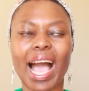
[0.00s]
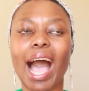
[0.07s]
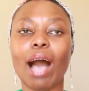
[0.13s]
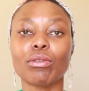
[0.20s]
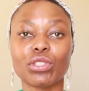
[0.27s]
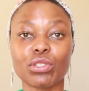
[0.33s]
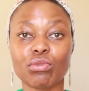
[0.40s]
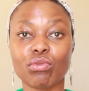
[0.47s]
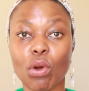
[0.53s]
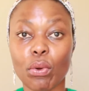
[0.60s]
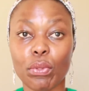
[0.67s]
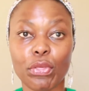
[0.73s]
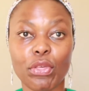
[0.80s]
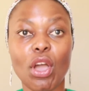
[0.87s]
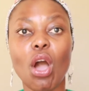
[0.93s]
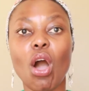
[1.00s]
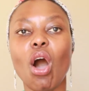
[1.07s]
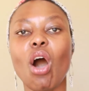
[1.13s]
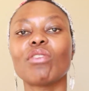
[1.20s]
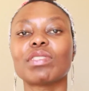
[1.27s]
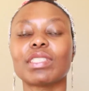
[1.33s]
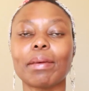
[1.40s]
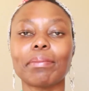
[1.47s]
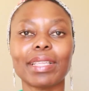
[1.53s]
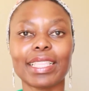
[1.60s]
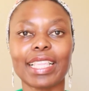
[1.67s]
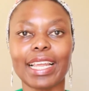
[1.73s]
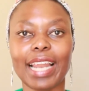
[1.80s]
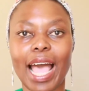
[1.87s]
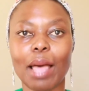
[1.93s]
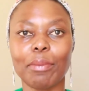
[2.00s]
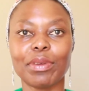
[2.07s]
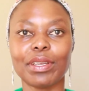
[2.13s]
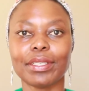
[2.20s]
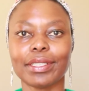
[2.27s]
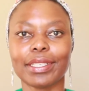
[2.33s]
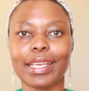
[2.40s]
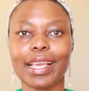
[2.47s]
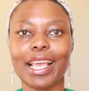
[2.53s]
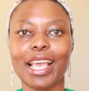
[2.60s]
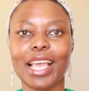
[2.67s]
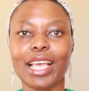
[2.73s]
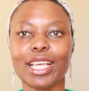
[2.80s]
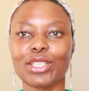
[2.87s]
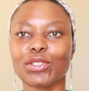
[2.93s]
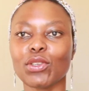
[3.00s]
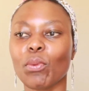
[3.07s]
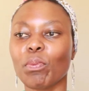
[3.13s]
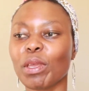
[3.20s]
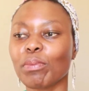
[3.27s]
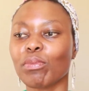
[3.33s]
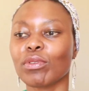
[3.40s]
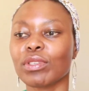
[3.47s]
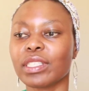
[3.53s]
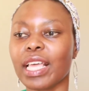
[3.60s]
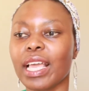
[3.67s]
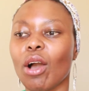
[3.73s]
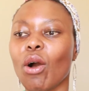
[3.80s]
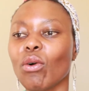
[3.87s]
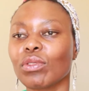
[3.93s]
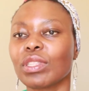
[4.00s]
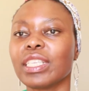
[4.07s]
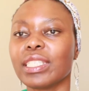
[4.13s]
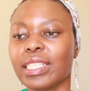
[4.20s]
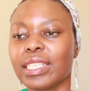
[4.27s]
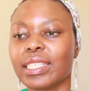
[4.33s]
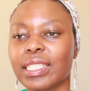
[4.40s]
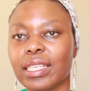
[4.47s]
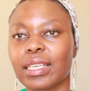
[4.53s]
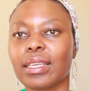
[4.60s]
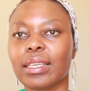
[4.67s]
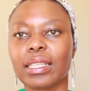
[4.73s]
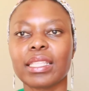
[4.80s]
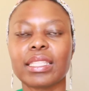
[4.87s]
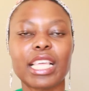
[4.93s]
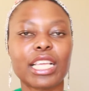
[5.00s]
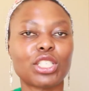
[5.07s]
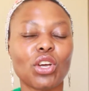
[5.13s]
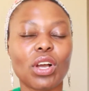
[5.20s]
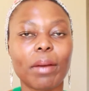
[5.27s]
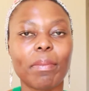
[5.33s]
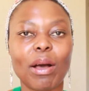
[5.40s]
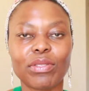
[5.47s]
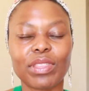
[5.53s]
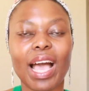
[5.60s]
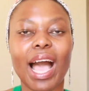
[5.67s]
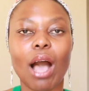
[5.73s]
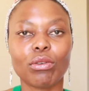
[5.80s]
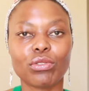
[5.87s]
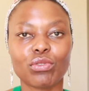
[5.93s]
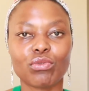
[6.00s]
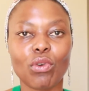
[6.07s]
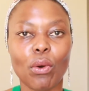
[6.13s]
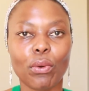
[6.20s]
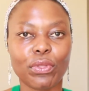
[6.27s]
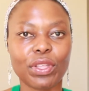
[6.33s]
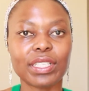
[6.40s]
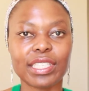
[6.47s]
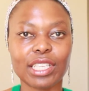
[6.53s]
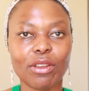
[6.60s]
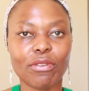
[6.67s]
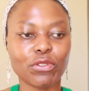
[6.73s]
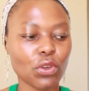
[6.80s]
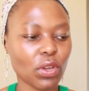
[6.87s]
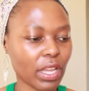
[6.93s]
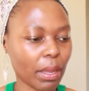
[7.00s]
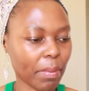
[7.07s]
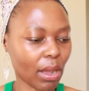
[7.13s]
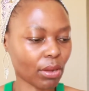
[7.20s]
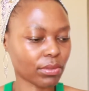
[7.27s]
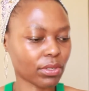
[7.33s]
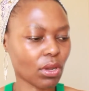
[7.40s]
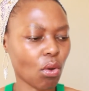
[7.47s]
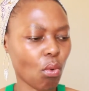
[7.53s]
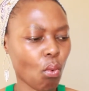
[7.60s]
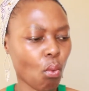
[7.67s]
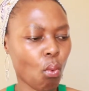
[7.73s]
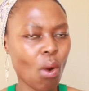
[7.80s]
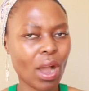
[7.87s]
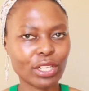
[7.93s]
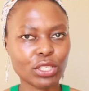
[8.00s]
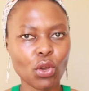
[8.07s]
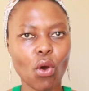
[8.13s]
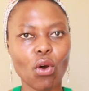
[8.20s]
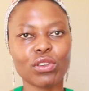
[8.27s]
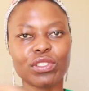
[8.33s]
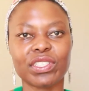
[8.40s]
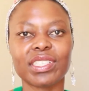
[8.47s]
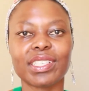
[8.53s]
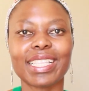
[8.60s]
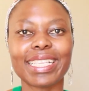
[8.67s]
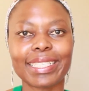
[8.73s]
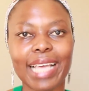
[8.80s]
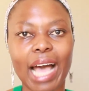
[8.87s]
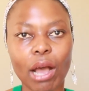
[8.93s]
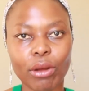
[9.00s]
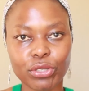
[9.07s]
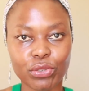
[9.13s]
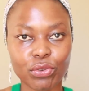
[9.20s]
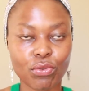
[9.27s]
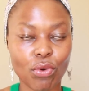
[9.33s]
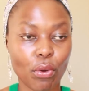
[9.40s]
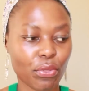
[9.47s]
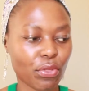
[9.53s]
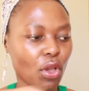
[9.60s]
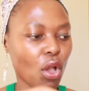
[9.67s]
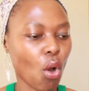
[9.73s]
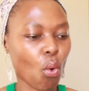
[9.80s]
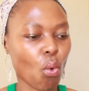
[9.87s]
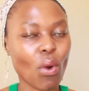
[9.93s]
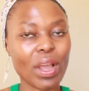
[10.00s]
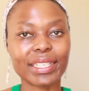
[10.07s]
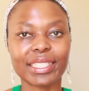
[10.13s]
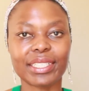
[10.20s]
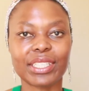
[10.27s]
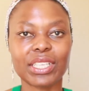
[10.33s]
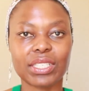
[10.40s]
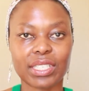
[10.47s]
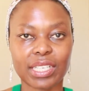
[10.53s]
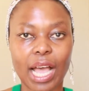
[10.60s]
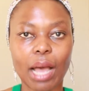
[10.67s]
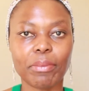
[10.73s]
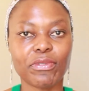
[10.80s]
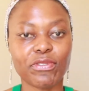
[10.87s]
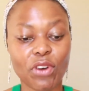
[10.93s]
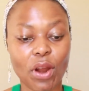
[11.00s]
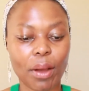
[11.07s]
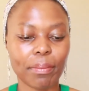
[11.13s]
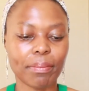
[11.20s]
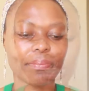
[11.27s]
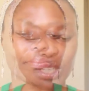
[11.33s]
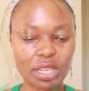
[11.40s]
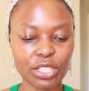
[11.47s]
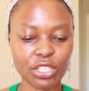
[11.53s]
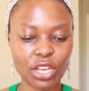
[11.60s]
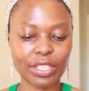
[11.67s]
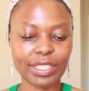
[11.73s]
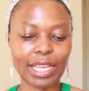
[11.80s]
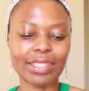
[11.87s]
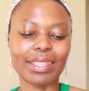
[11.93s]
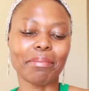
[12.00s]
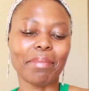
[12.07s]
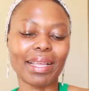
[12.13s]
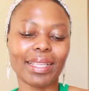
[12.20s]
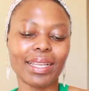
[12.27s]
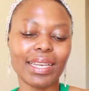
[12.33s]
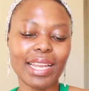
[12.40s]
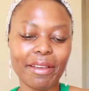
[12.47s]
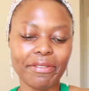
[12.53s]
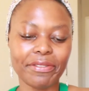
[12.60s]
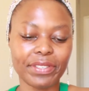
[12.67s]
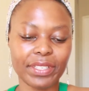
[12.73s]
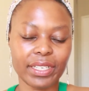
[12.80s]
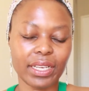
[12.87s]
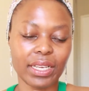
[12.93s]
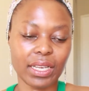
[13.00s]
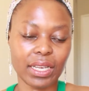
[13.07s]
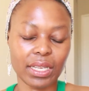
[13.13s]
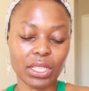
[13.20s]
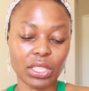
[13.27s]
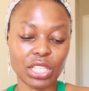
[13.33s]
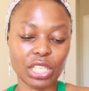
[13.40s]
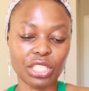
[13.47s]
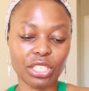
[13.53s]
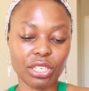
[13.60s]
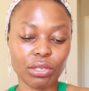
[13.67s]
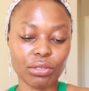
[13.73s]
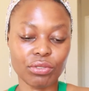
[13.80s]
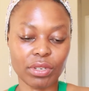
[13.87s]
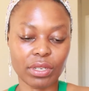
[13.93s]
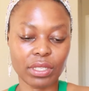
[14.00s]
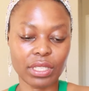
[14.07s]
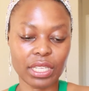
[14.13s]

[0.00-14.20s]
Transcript: outgrowth of something that happened. So people say, oh, this is, they talk about the outgrowth instead of talking about what caused this outgrowth. Where did this come from? It turns out the mother left the children,